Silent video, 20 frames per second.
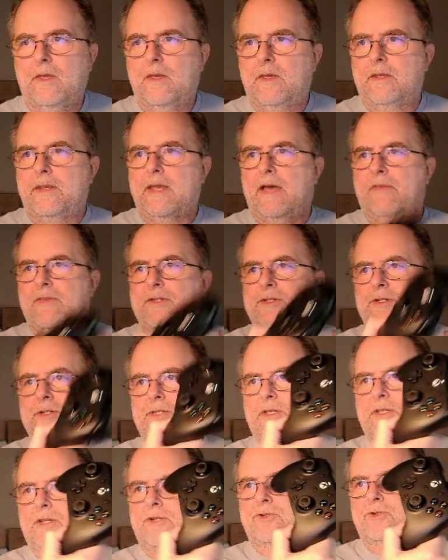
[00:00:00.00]
Yeah, this is
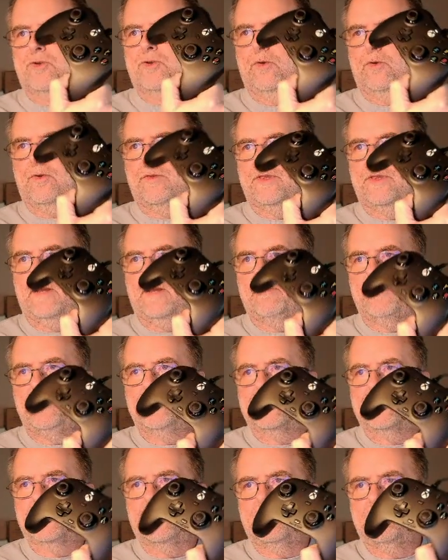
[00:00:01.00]
the controller that I'm
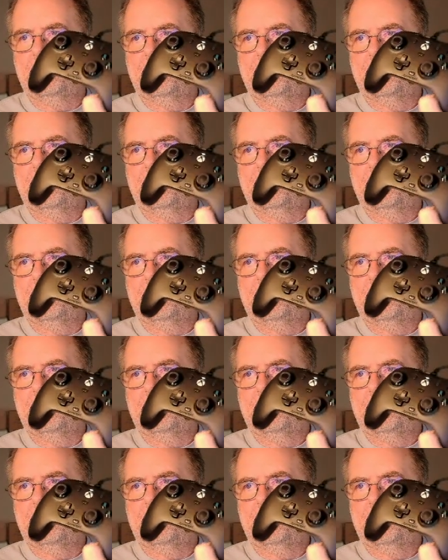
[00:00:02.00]
using.